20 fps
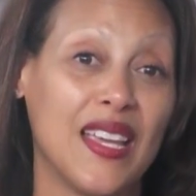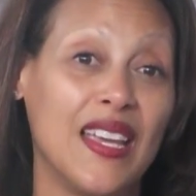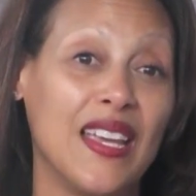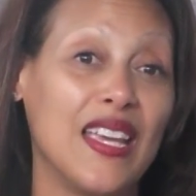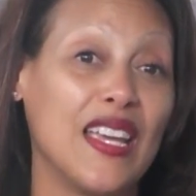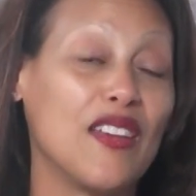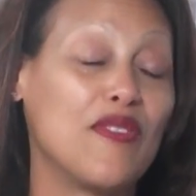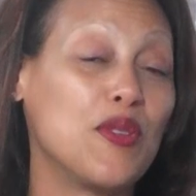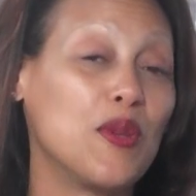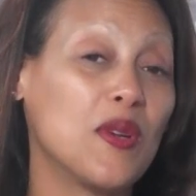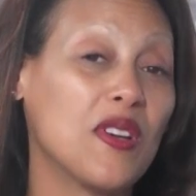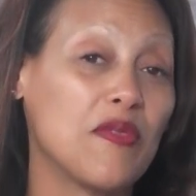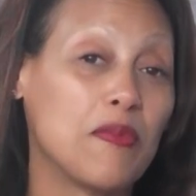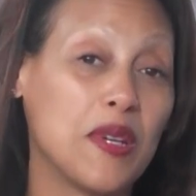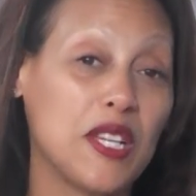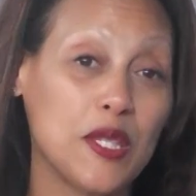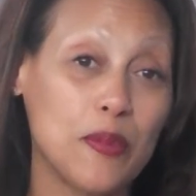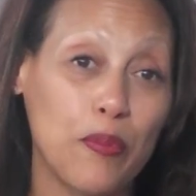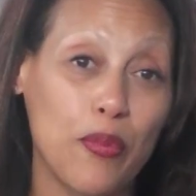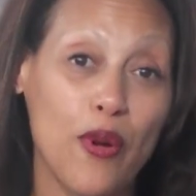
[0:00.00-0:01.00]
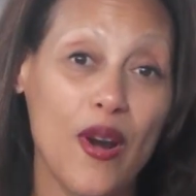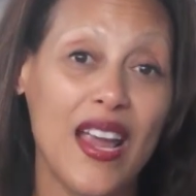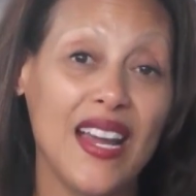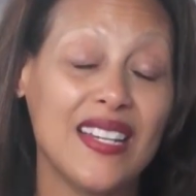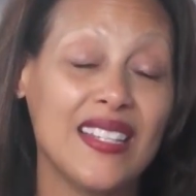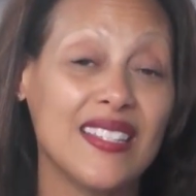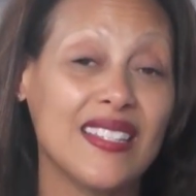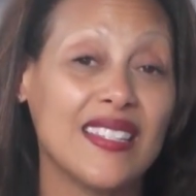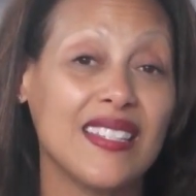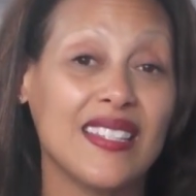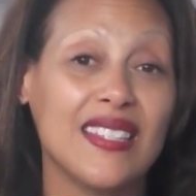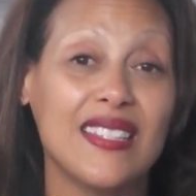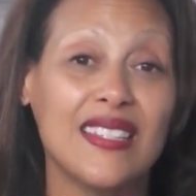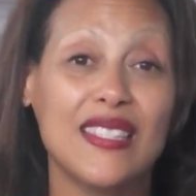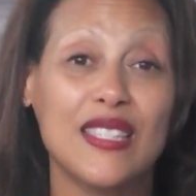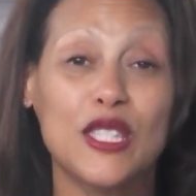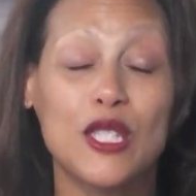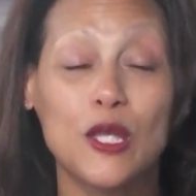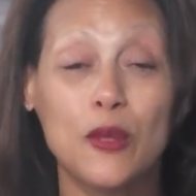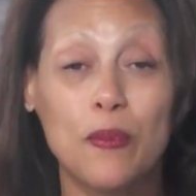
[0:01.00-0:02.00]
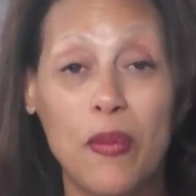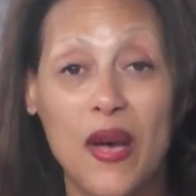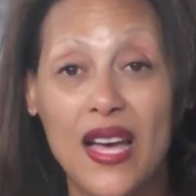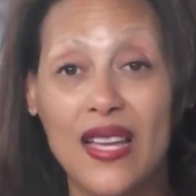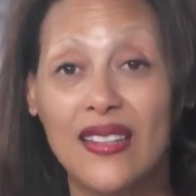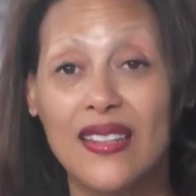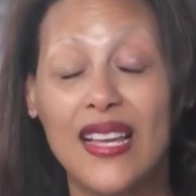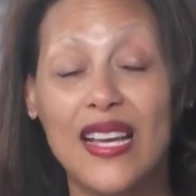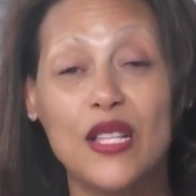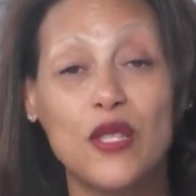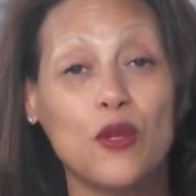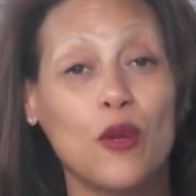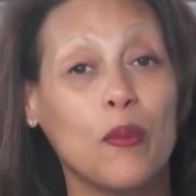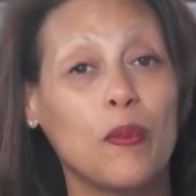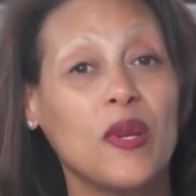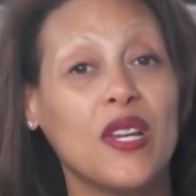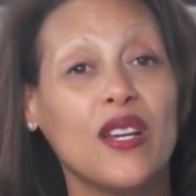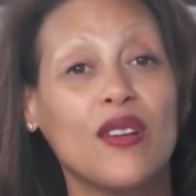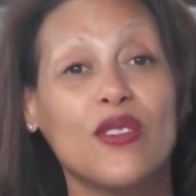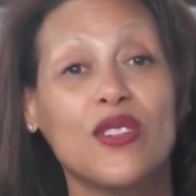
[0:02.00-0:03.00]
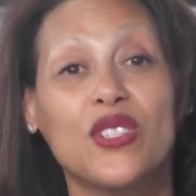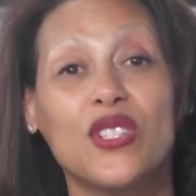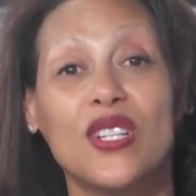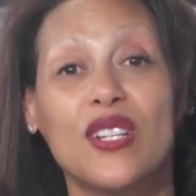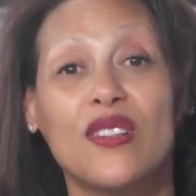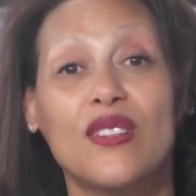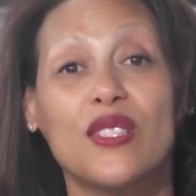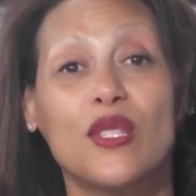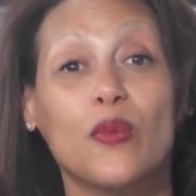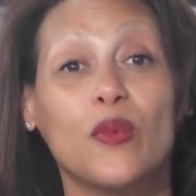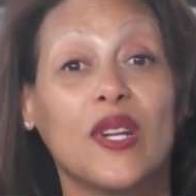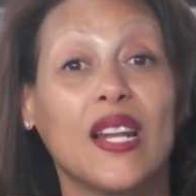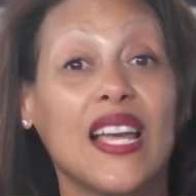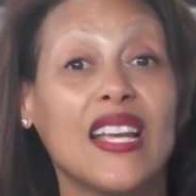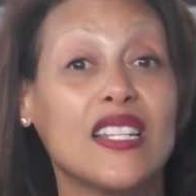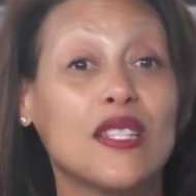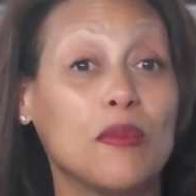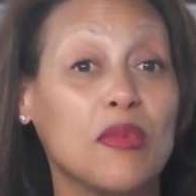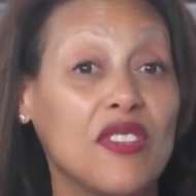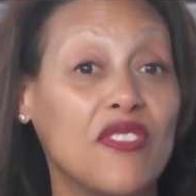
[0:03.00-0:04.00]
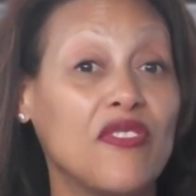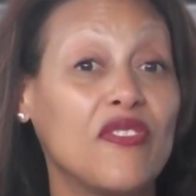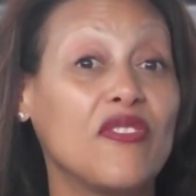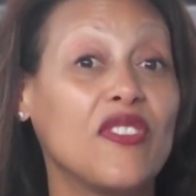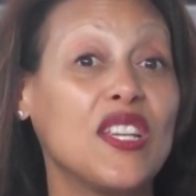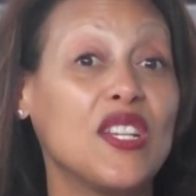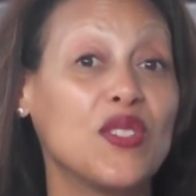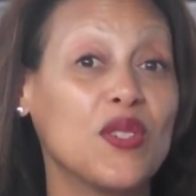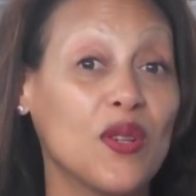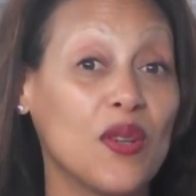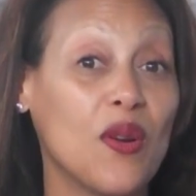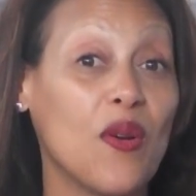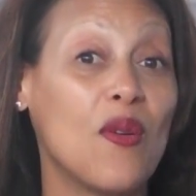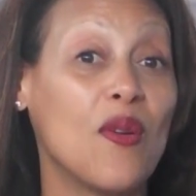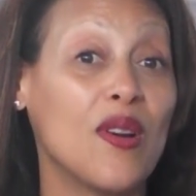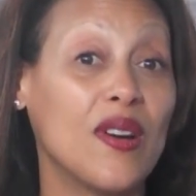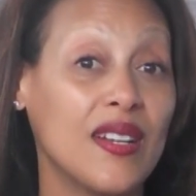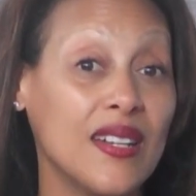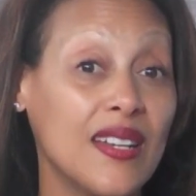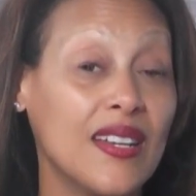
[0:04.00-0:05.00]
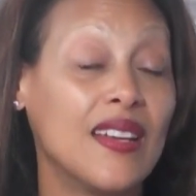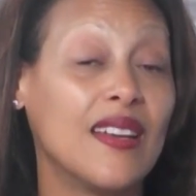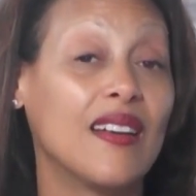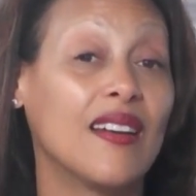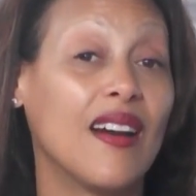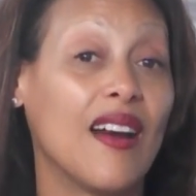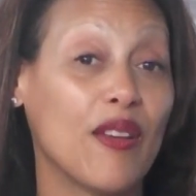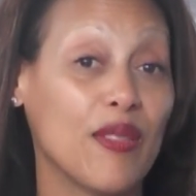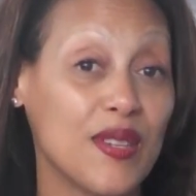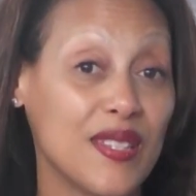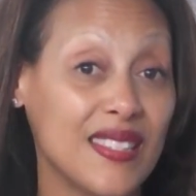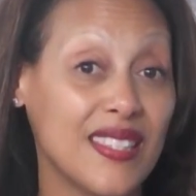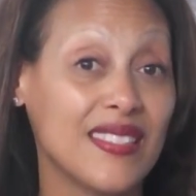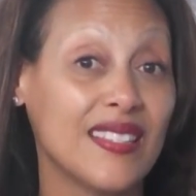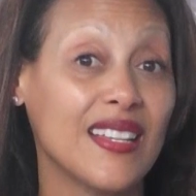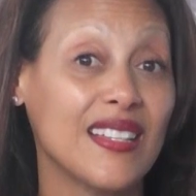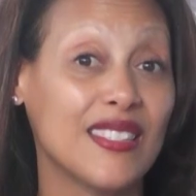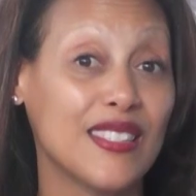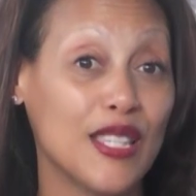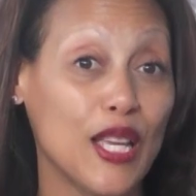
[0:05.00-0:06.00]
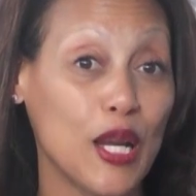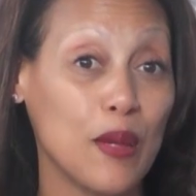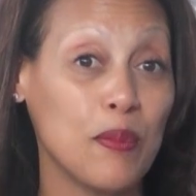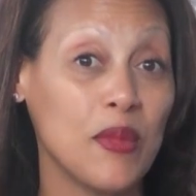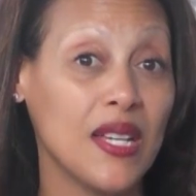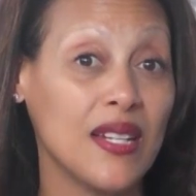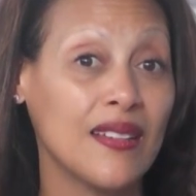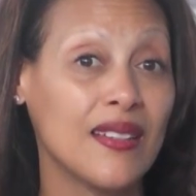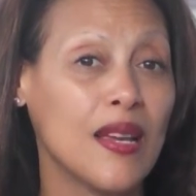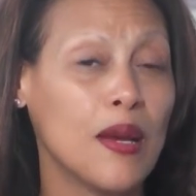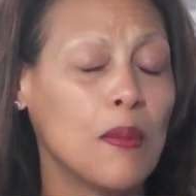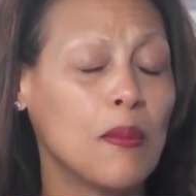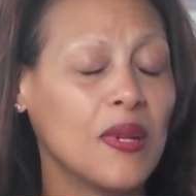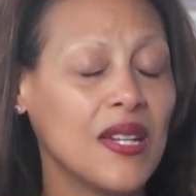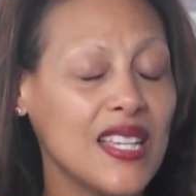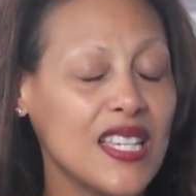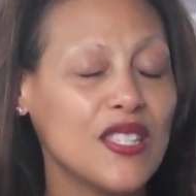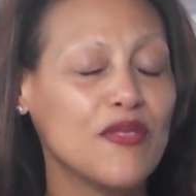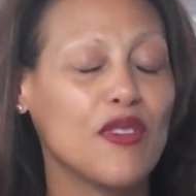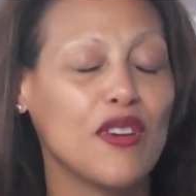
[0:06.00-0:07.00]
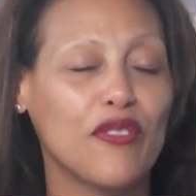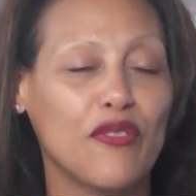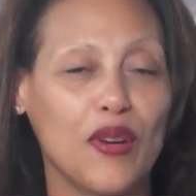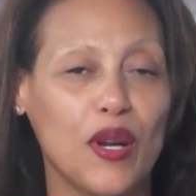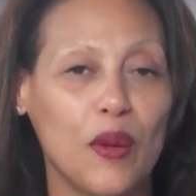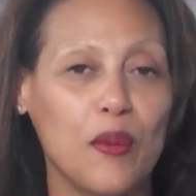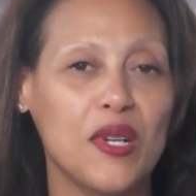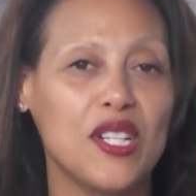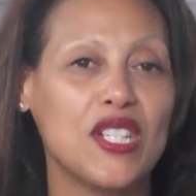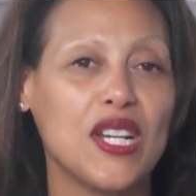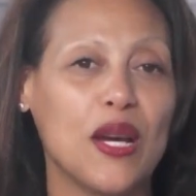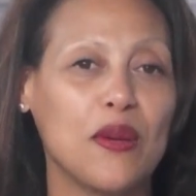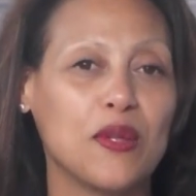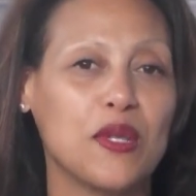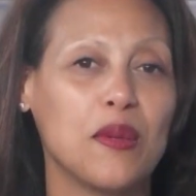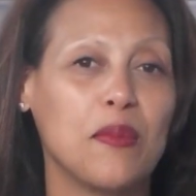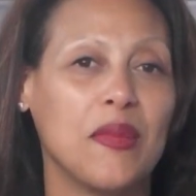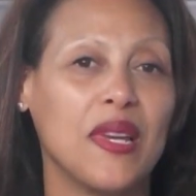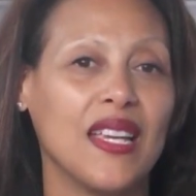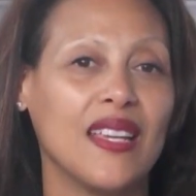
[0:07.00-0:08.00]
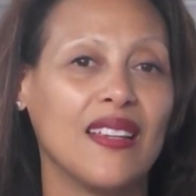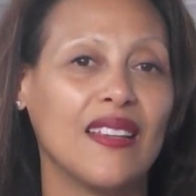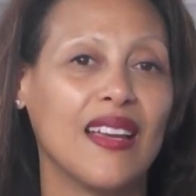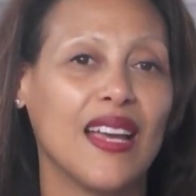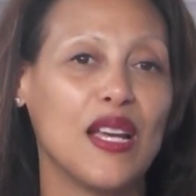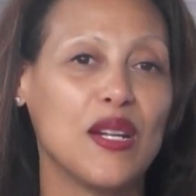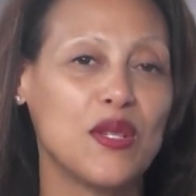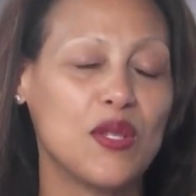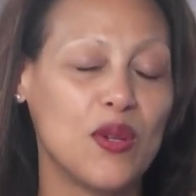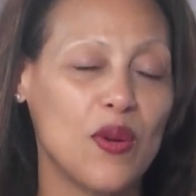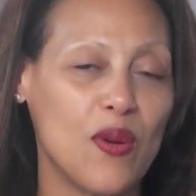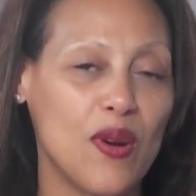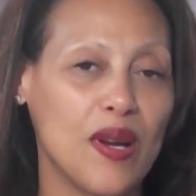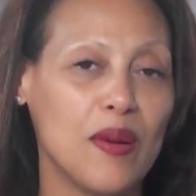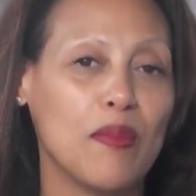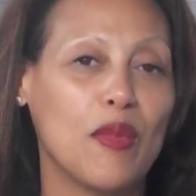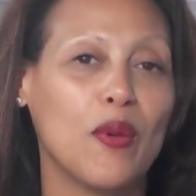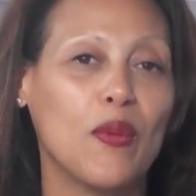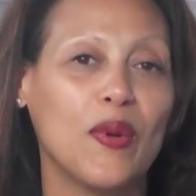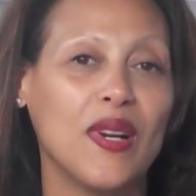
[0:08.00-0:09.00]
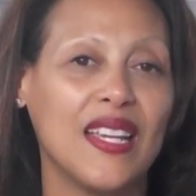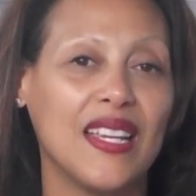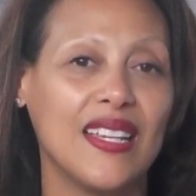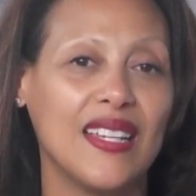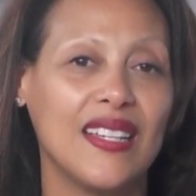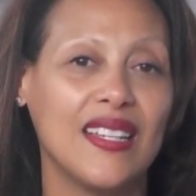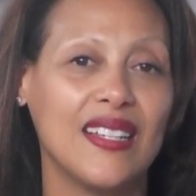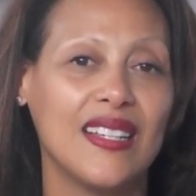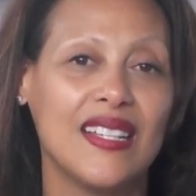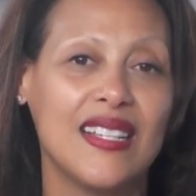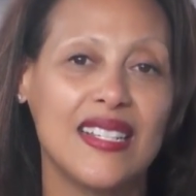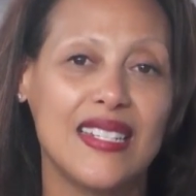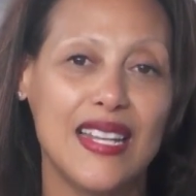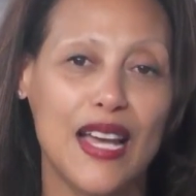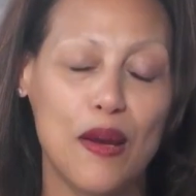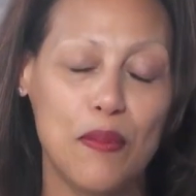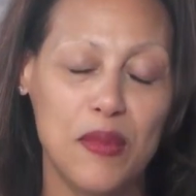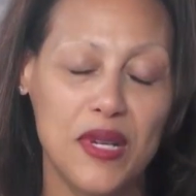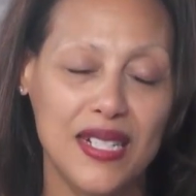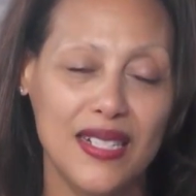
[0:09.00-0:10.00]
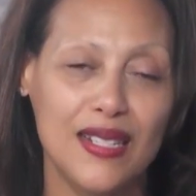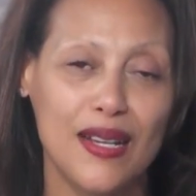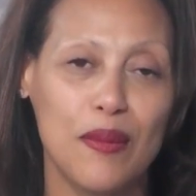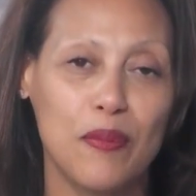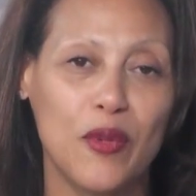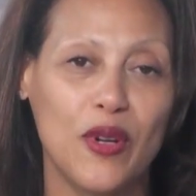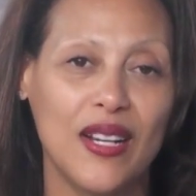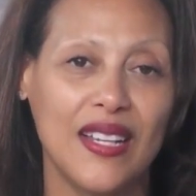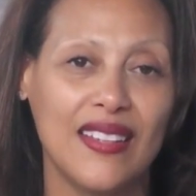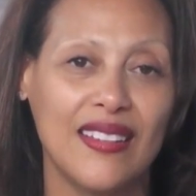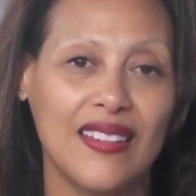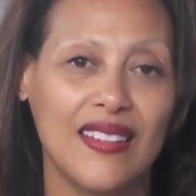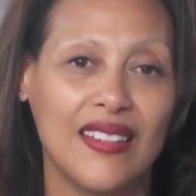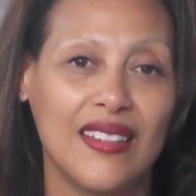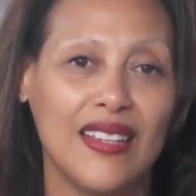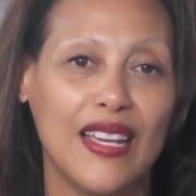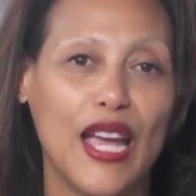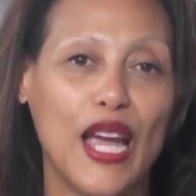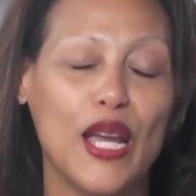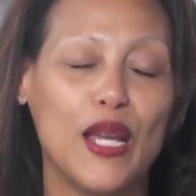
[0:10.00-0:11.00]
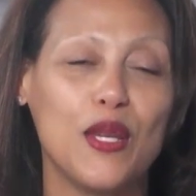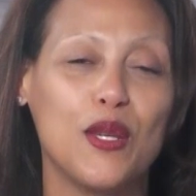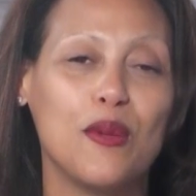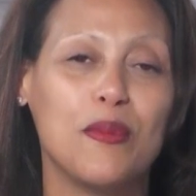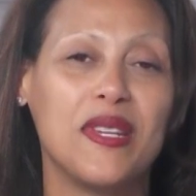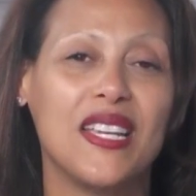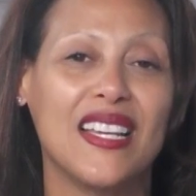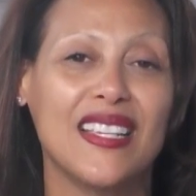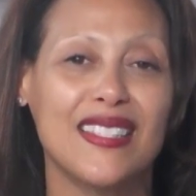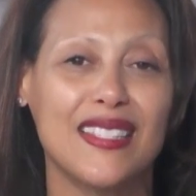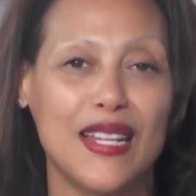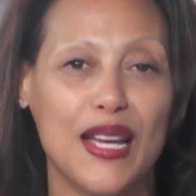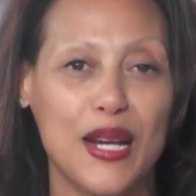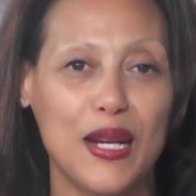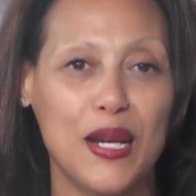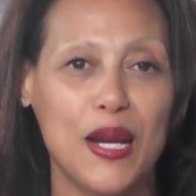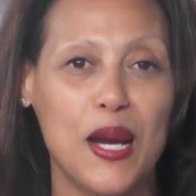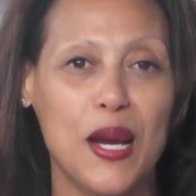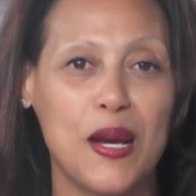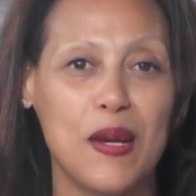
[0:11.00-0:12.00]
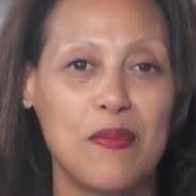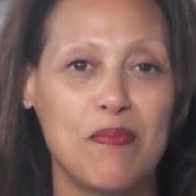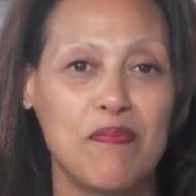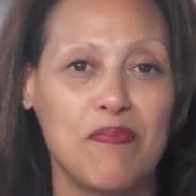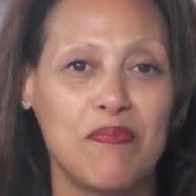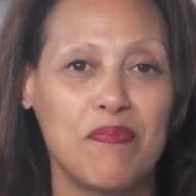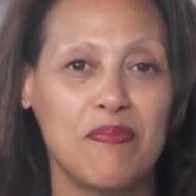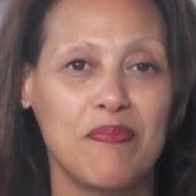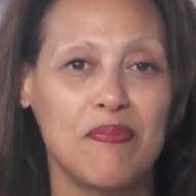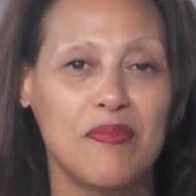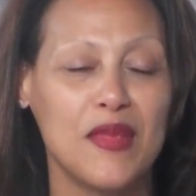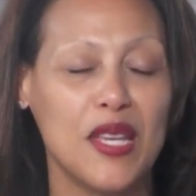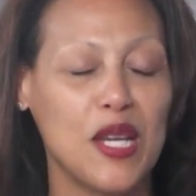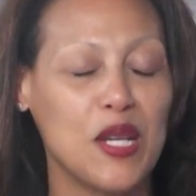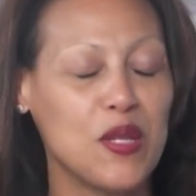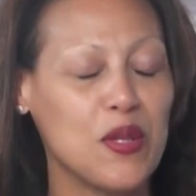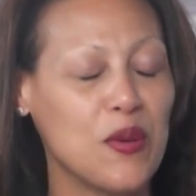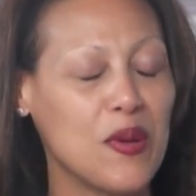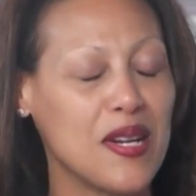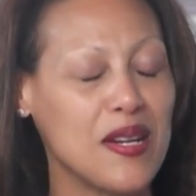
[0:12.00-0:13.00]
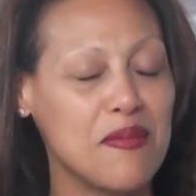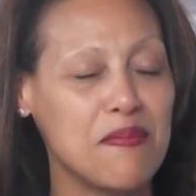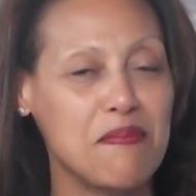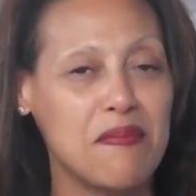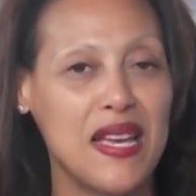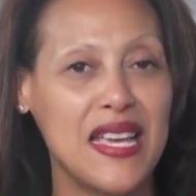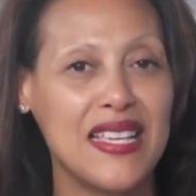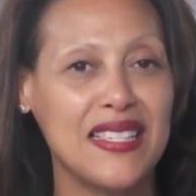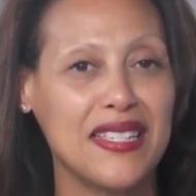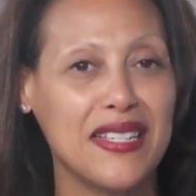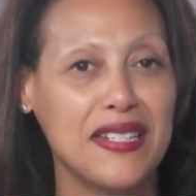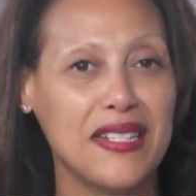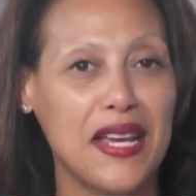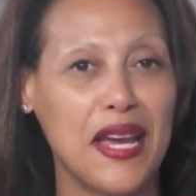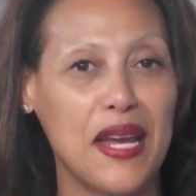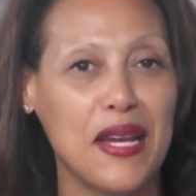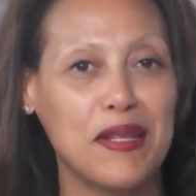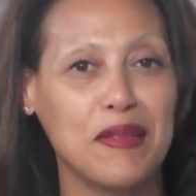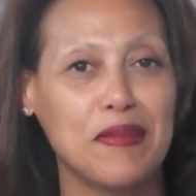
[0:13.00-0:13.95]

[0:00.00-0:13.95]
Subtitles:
If you have best practices, spotlights, or peer shares and would like to be featured on our This Is Us segment, please feel free to reach out to me at DawnMarie.Montgomery@ubs.com. Enjoy an amazing day.